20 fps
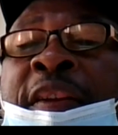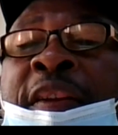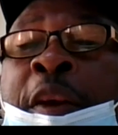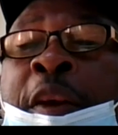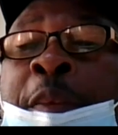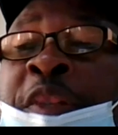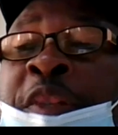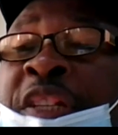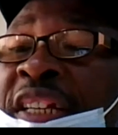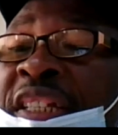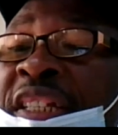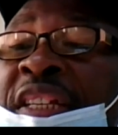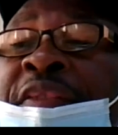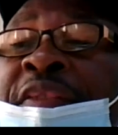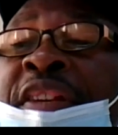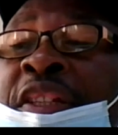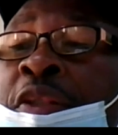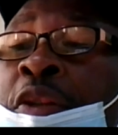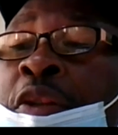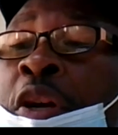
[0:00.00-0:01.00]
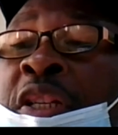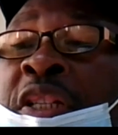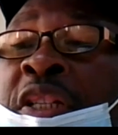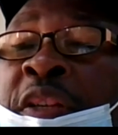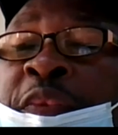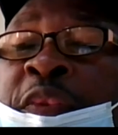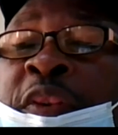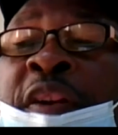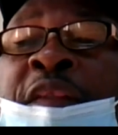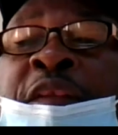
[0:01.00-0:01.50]
the objective is not
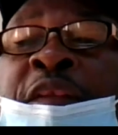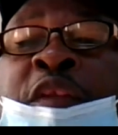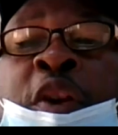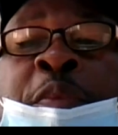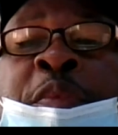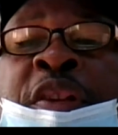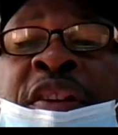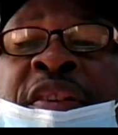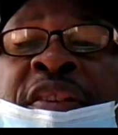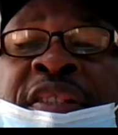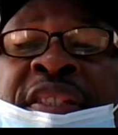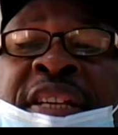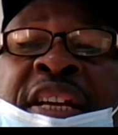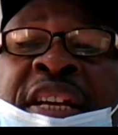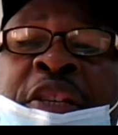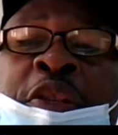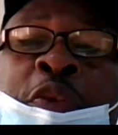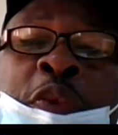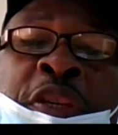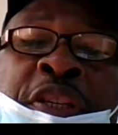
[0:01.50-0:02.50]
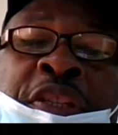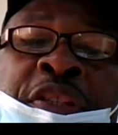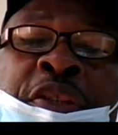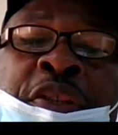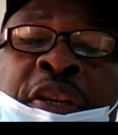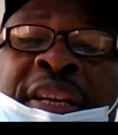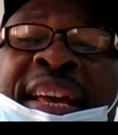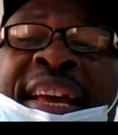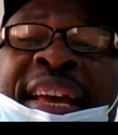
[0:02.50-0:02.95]
different from the research question,